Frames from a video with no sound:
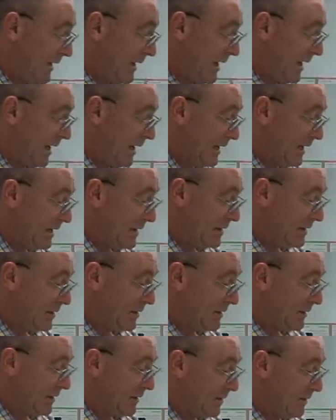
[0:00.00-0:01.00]
and
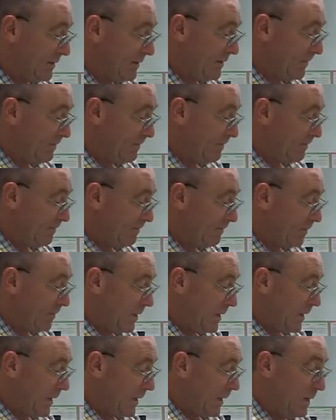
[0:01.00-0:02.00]

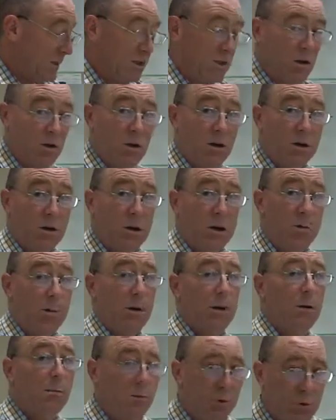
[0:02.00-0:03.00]
it's not
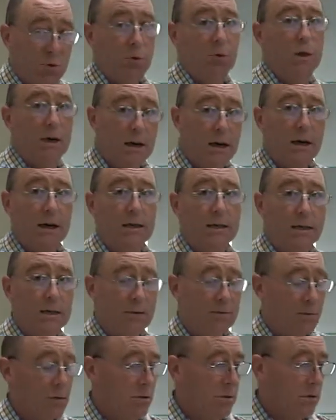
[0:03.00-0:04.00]
coming up through the ice.
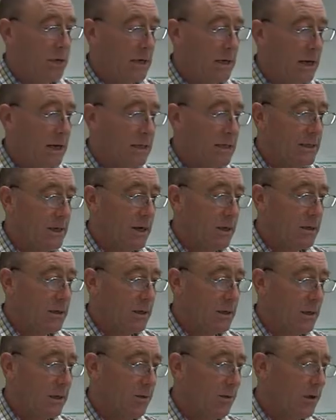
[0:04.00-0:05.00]
If you look at
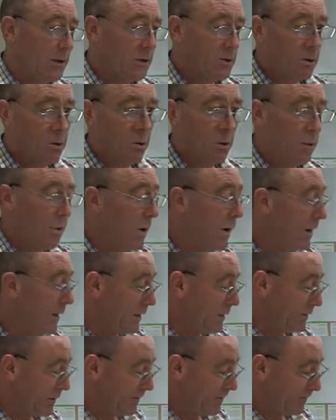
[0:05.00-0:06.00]
Antarctica, it's all
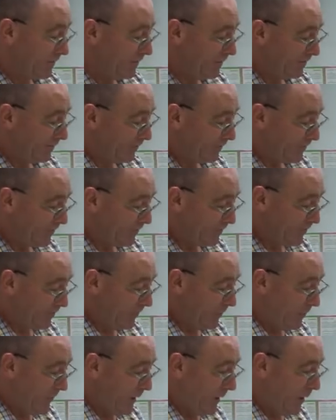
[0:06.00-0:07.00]
white.
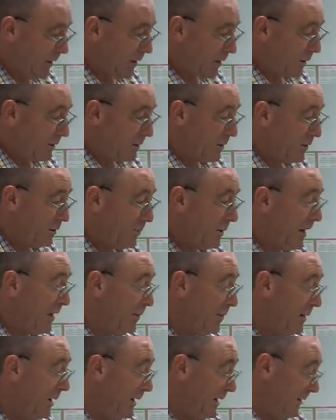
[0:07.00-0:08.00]
So
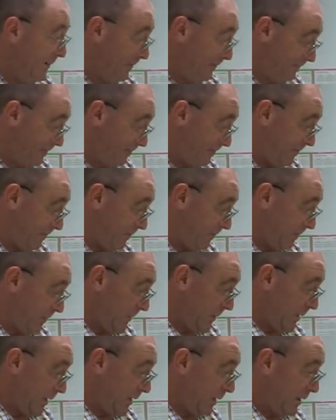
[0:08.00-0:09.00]
maybe,
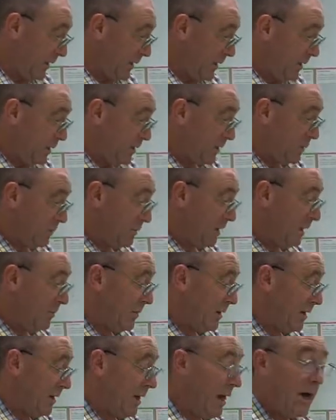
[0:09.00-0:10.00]
just
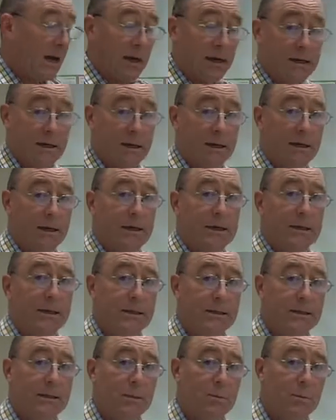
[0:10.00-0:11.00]
maybe, that
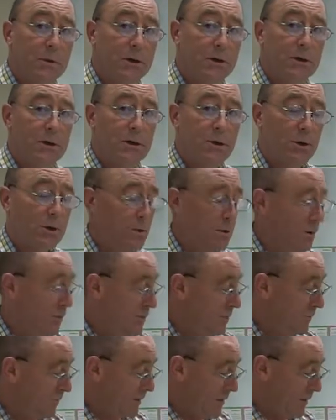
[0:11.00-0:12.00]
has something to do
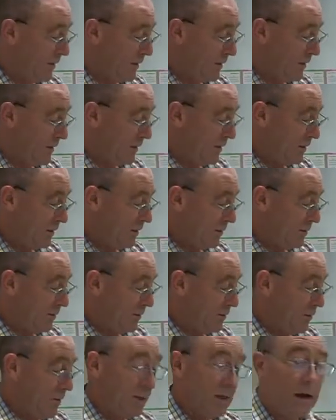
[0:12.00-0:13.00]

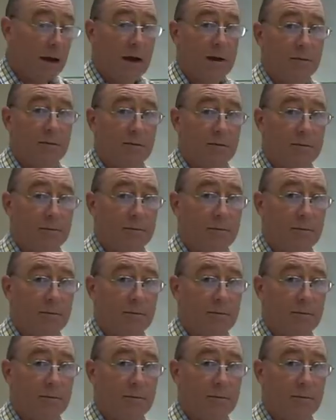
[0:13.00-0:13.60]
with life.